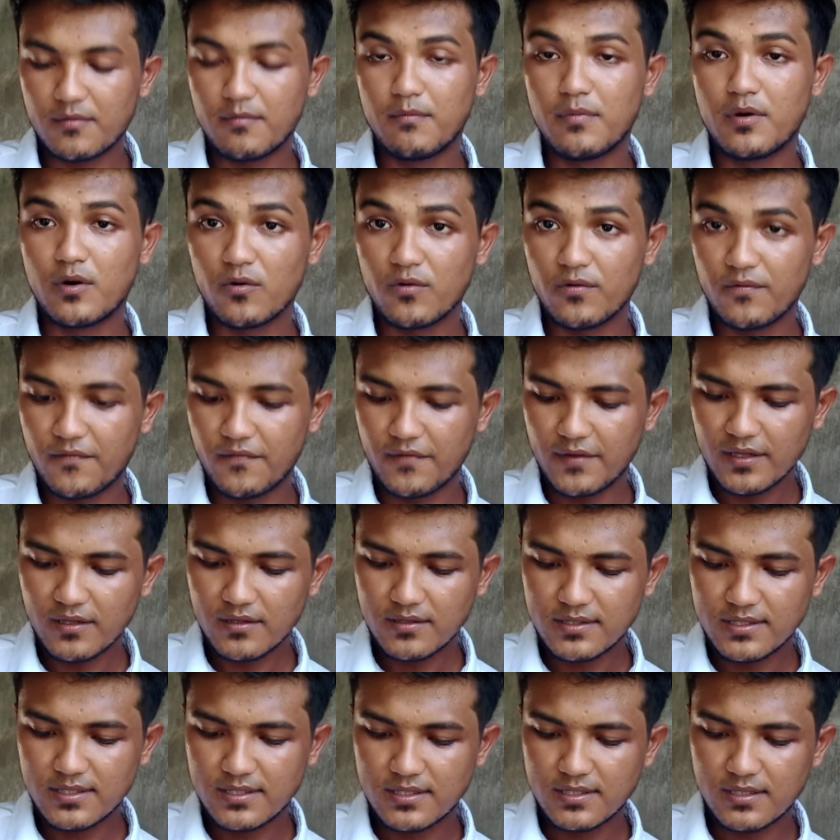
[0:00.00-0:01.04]
broad
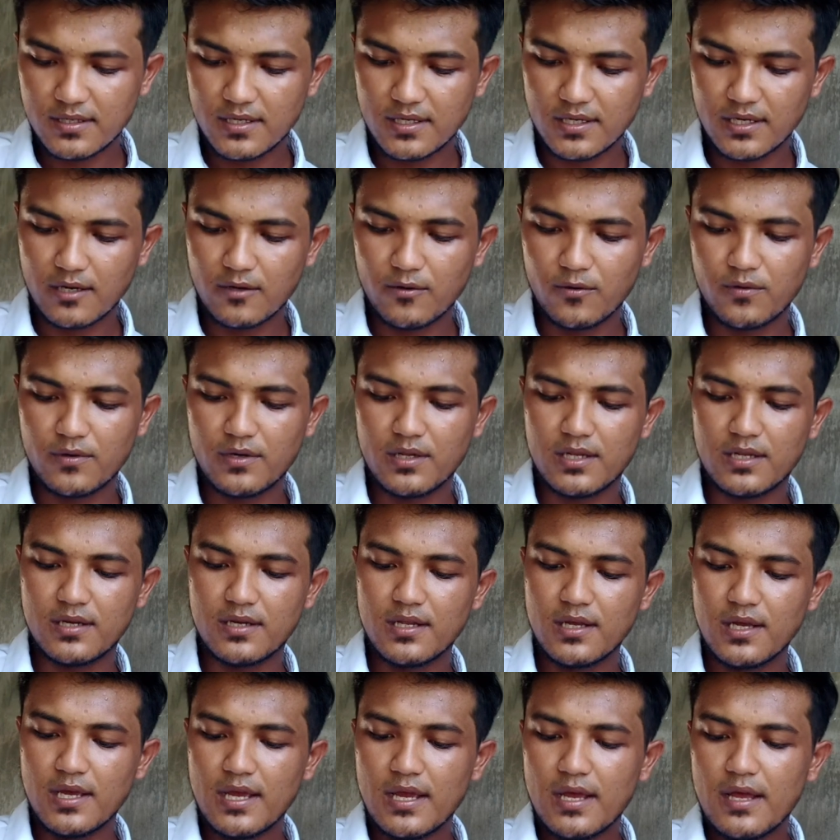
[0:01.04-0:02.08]
fields,
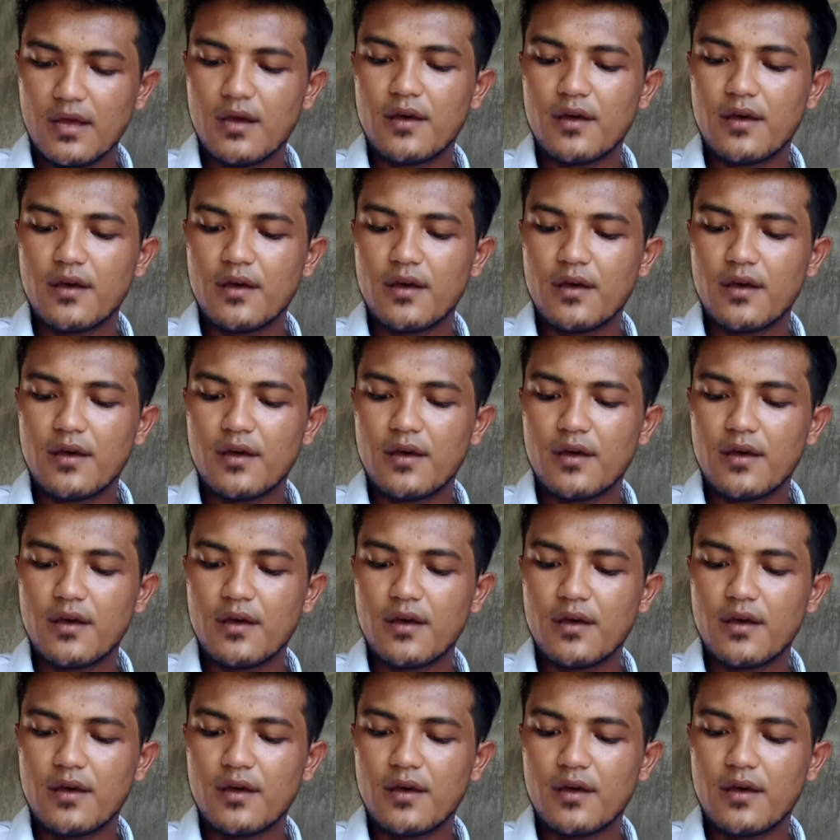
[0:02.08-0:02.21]
included